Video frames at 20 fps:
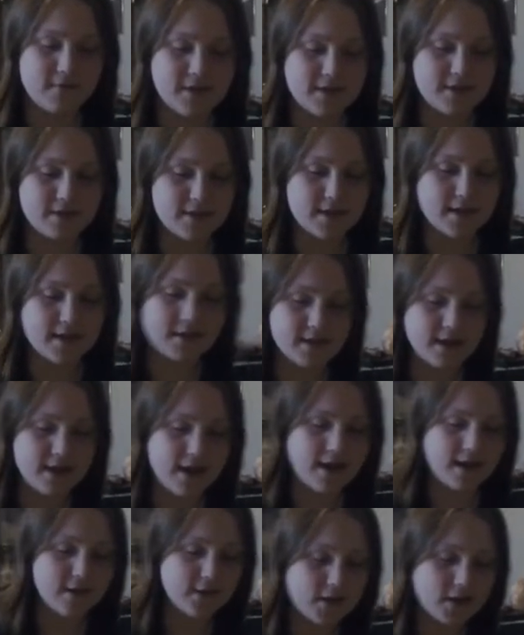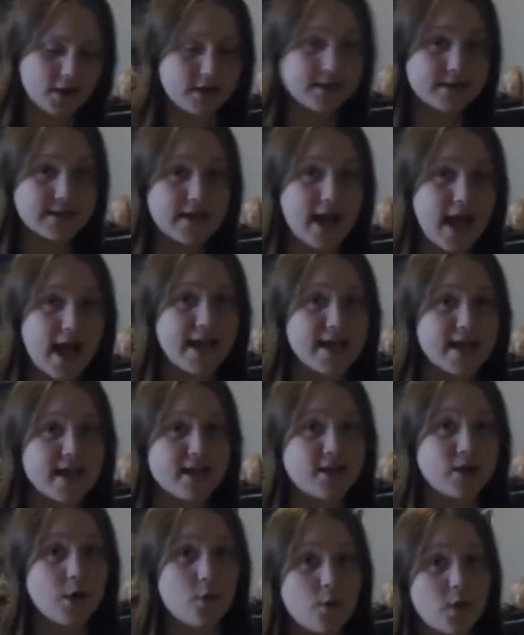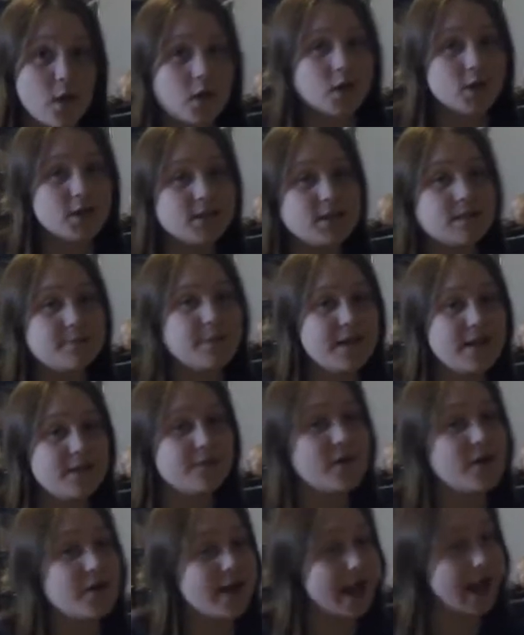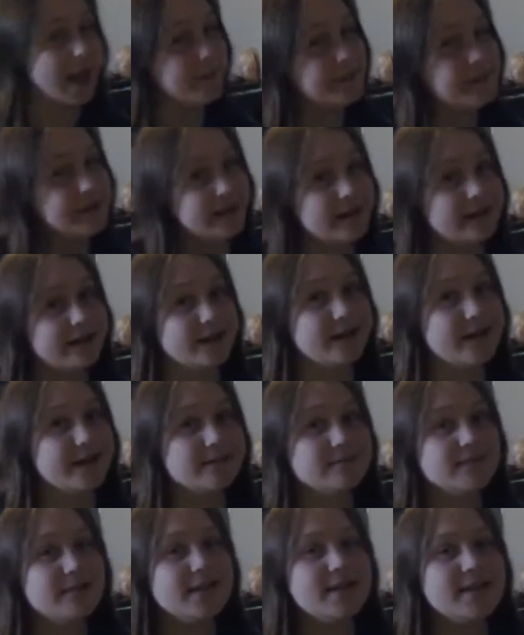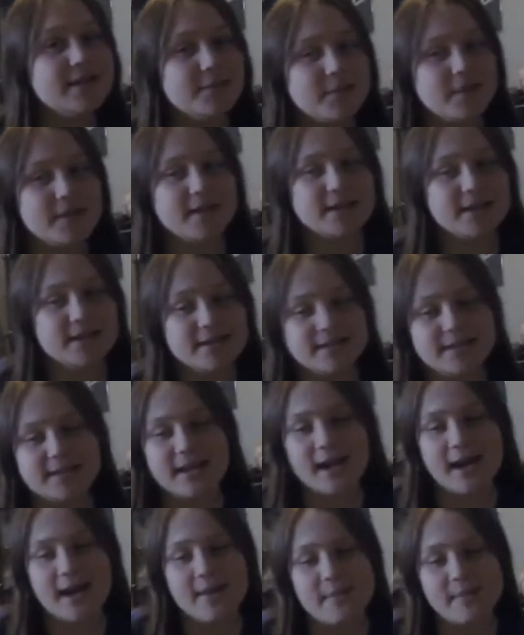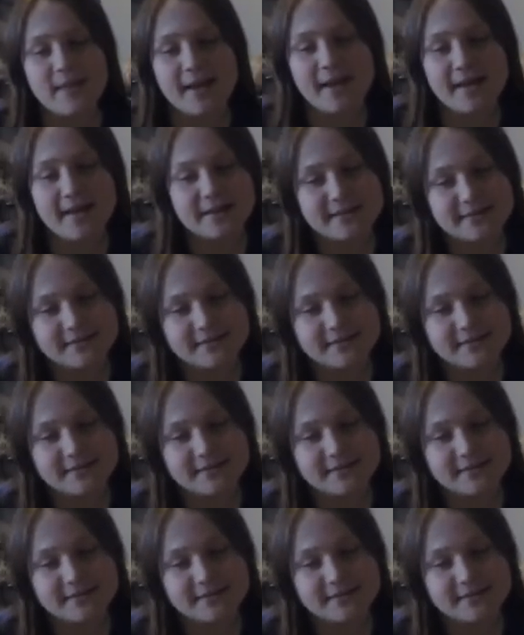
thing that I learned is that I can no longer speak vocabulary because I'm like